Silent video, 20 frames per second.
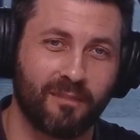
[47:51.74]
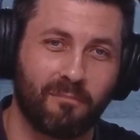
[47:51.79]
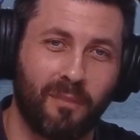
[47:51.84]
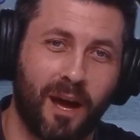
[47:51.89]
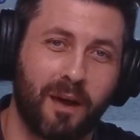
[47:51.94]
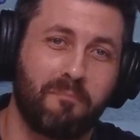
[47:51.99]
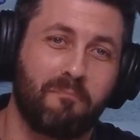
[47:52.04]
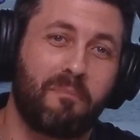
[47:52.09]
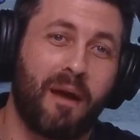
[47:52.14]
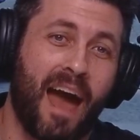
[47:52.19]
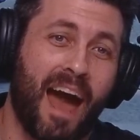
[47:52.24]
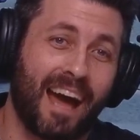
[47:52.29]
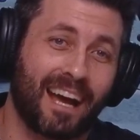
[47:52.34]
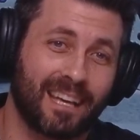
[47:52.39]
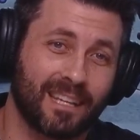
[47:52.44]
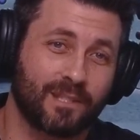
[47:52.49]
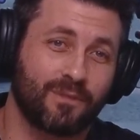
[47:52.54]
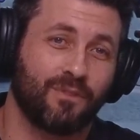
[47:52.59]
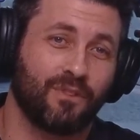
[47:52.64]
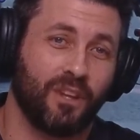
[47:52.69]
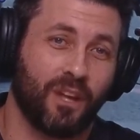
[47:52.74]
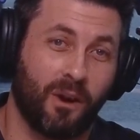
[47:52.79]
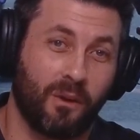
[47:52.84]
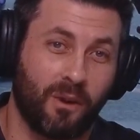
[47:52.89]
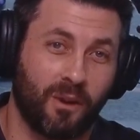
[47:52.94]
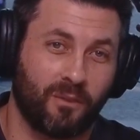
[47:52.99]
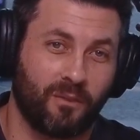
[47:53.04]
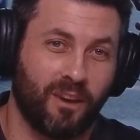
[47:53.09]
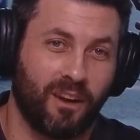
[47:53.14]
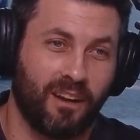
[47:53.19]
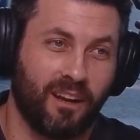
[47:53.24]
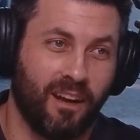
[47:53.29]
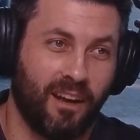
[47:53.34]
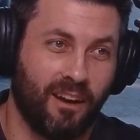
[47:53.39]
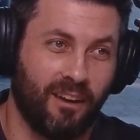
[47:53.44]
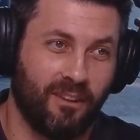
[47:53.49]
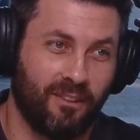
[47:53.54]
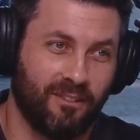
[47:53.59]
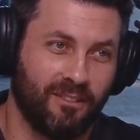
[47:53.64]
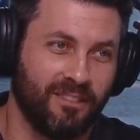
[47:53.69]
My back is flaring right
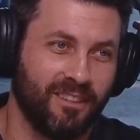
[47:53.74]
now.